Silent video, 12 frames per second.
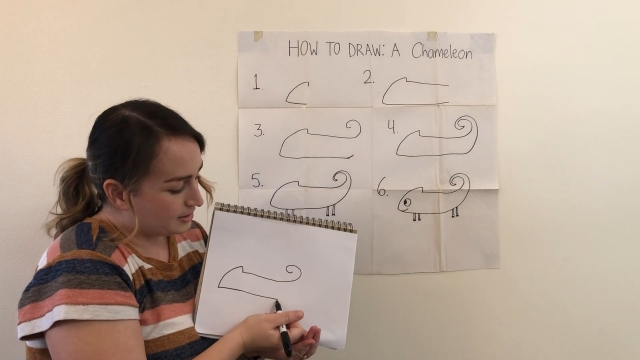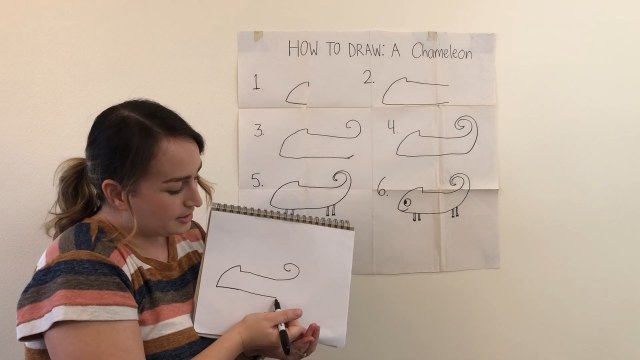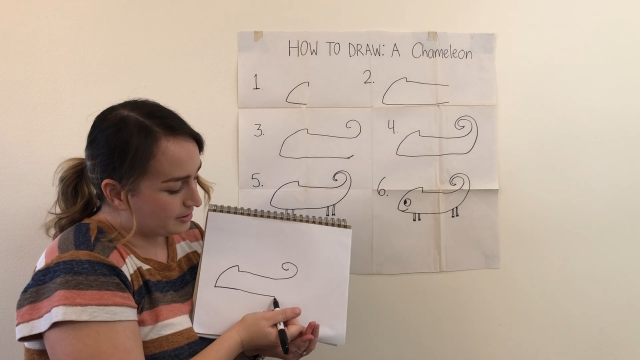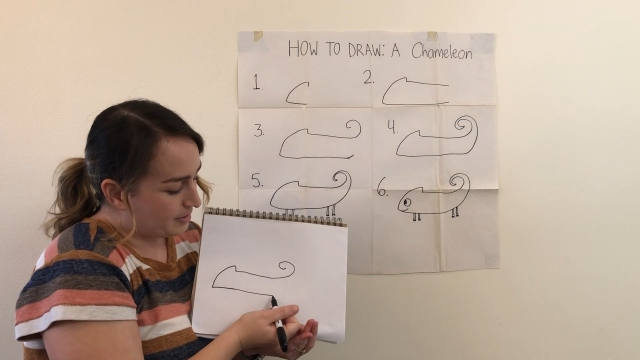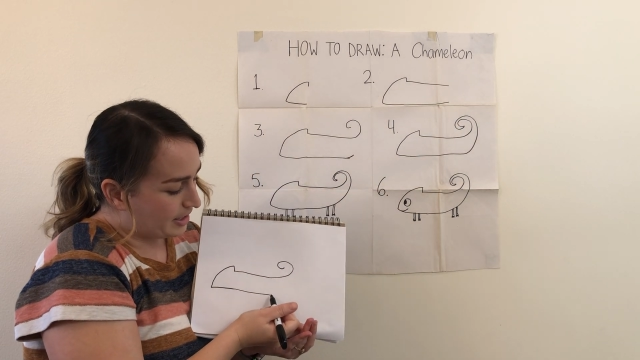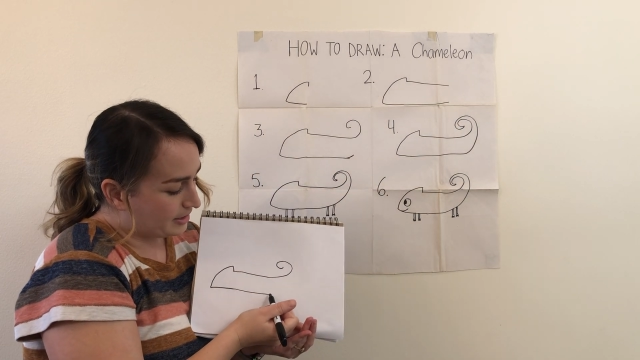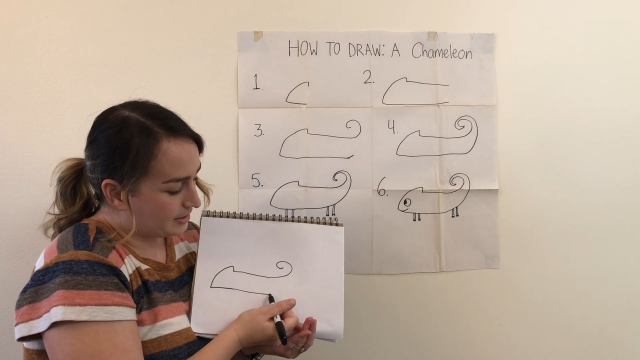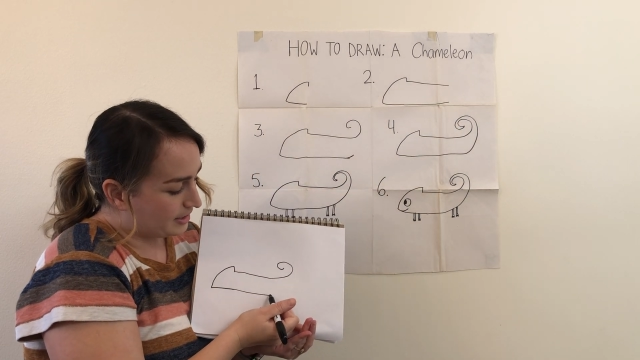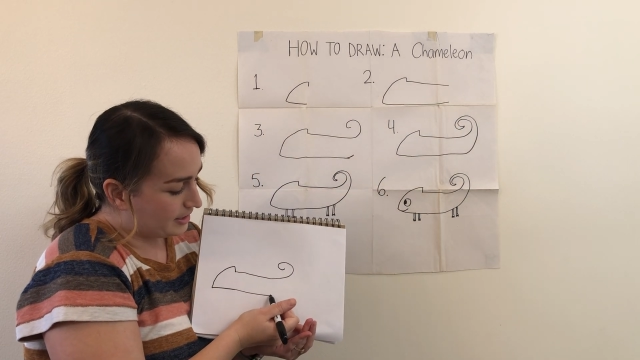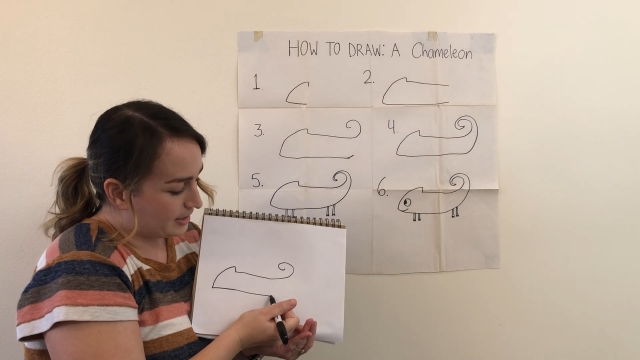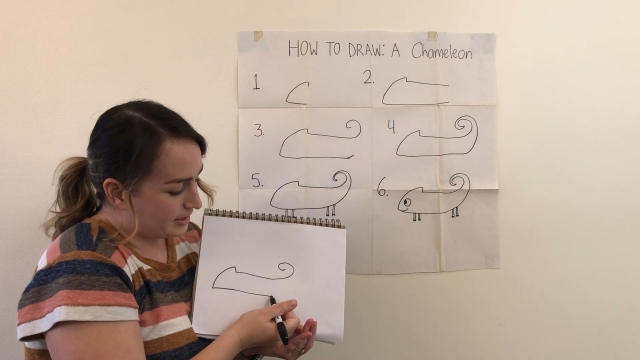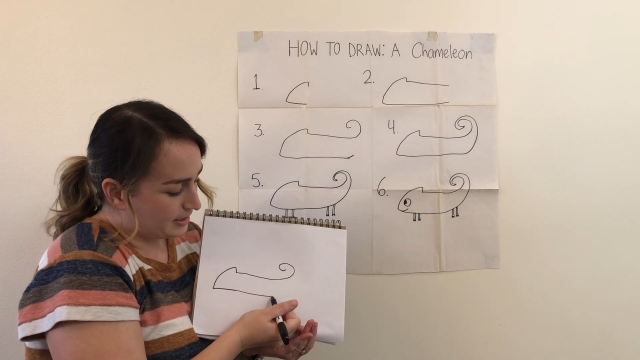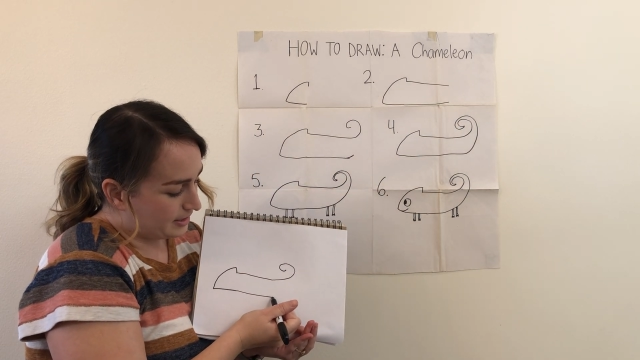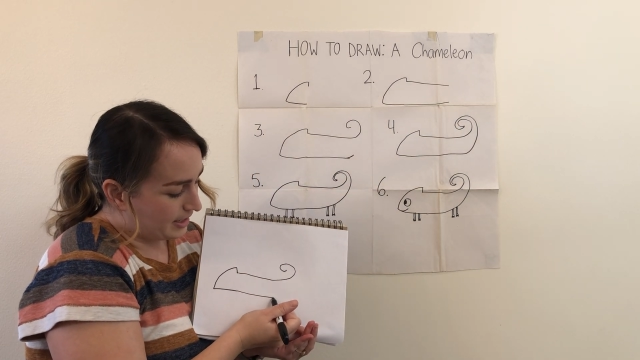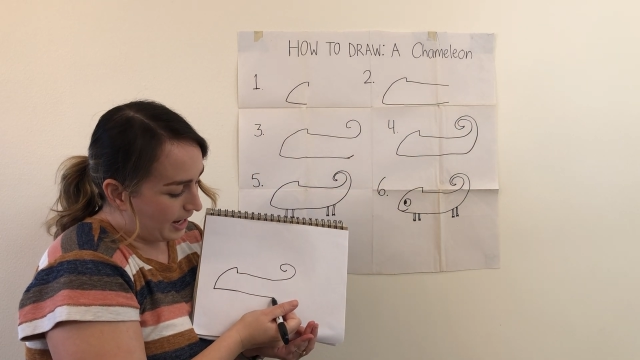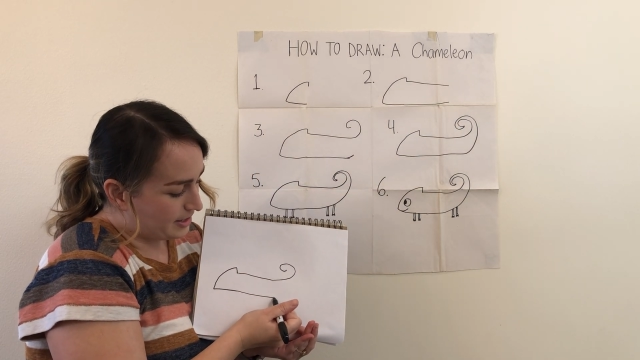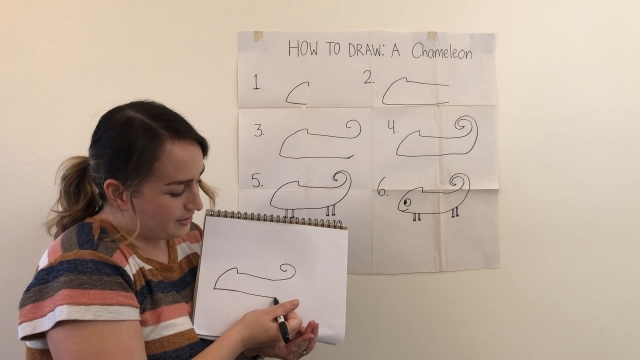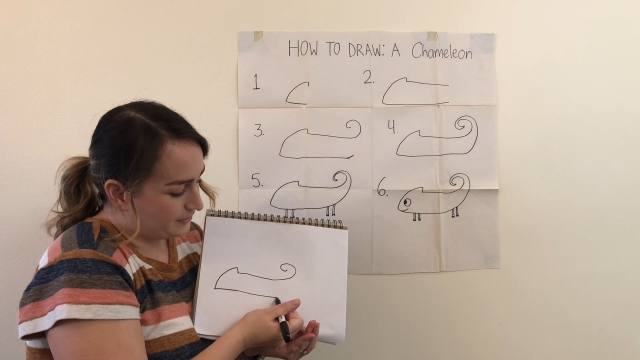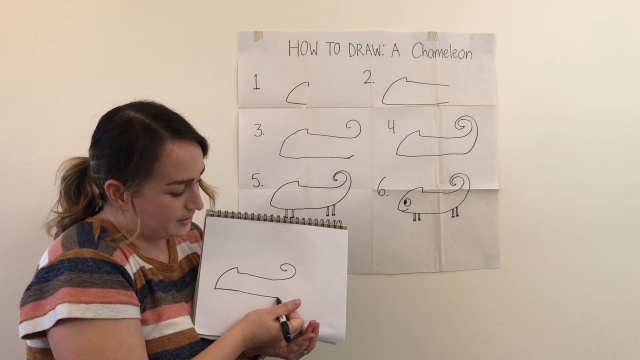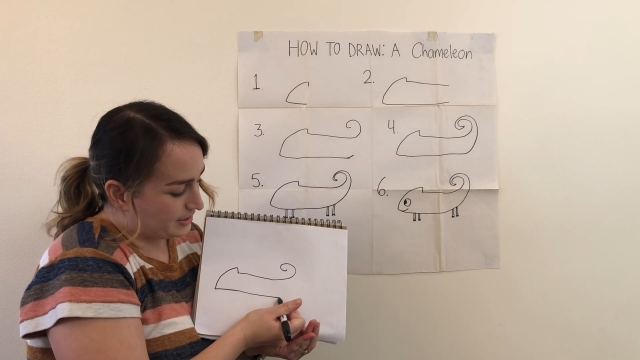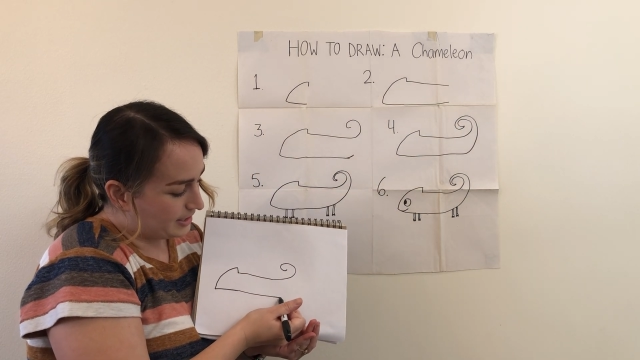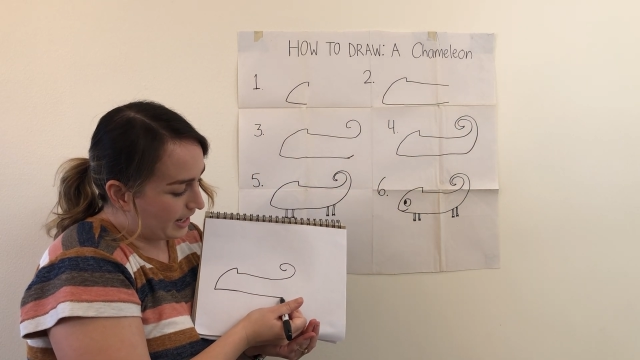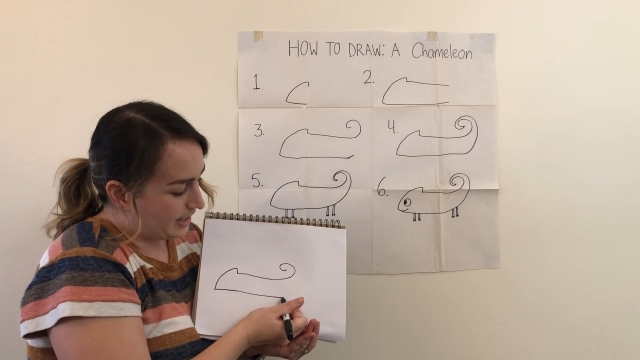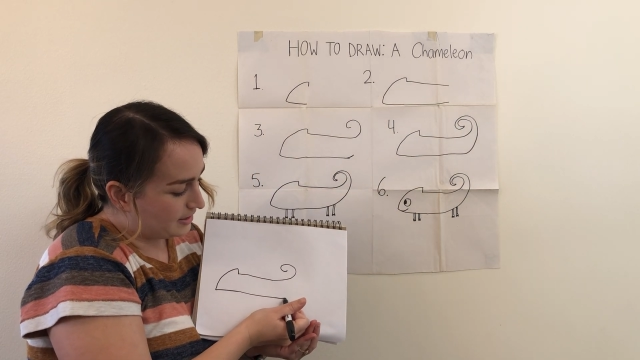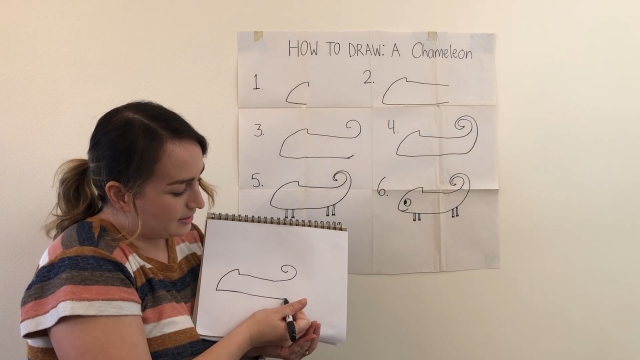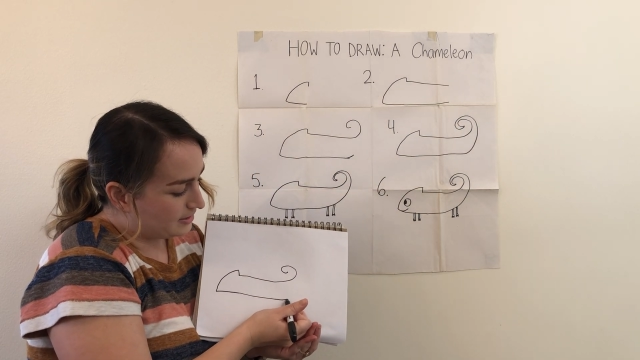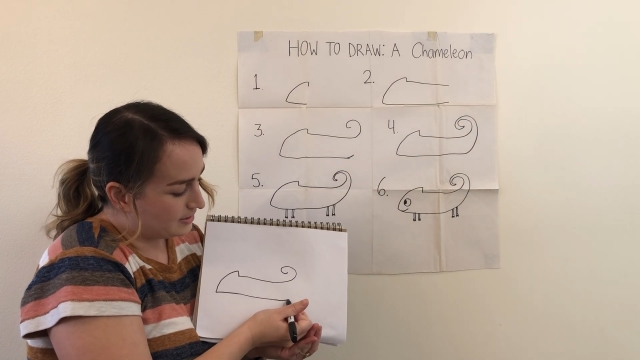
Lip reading: to make the end of the tail.